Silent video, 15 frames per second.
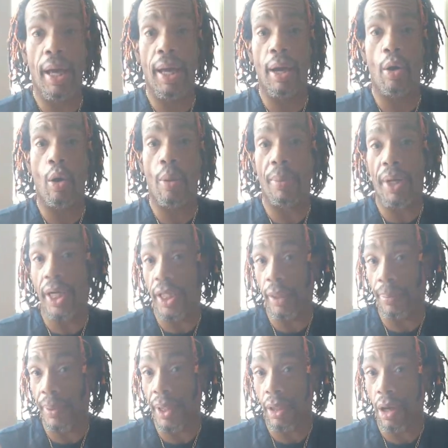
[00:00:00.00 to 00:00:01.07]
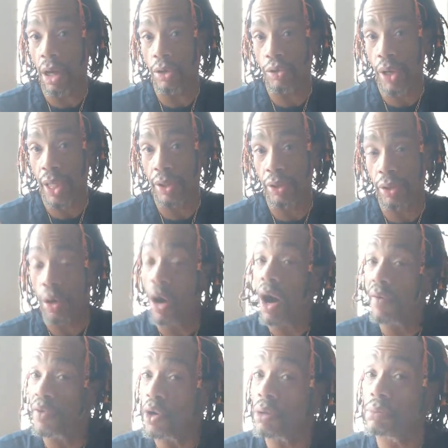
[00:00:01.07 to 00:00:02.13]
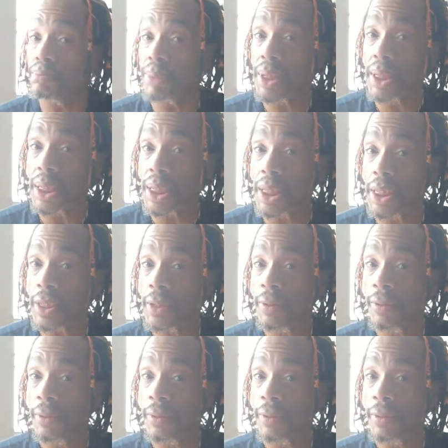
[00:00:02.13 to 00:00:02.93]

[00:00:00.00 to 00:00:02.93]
or be an independent contractor? Or have your own business?